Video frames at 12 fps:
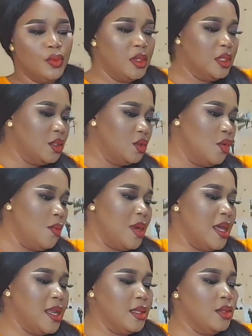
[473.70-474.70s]
It's not
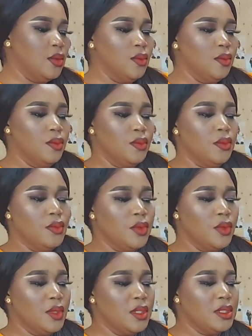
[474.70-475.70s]
bad at all.
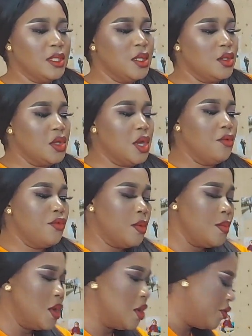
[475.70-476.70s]
You understand? You can
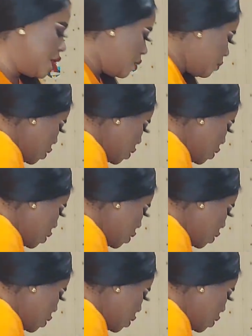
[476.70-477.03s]
rub your cream